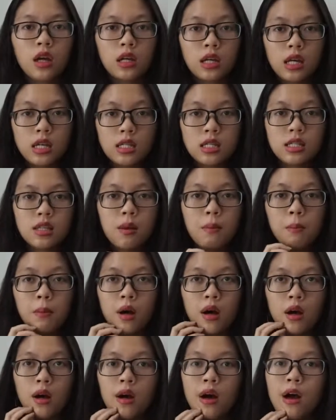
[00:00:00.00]

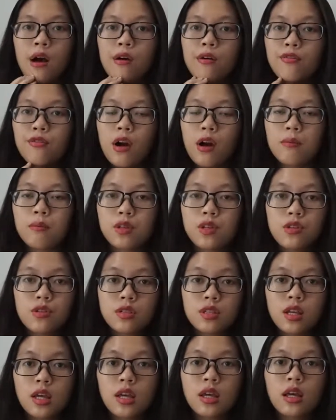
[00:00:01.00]
customer from
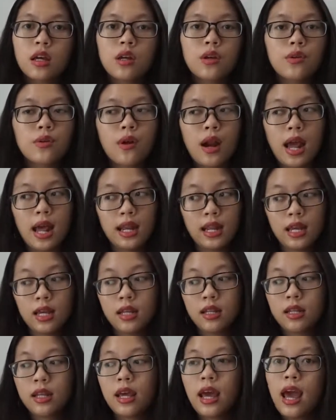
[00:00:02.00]
using credit
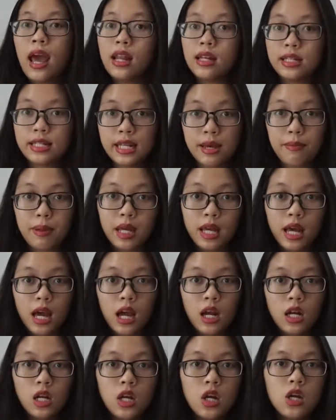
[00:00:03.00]
and debit
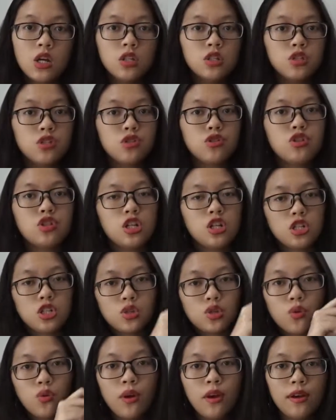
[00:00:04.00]
card to just
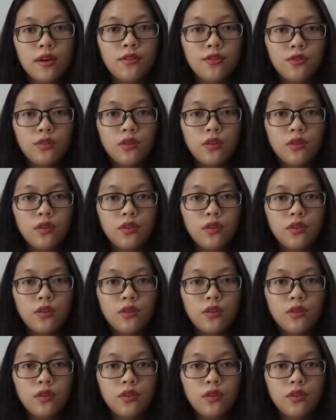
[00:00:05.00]
swipe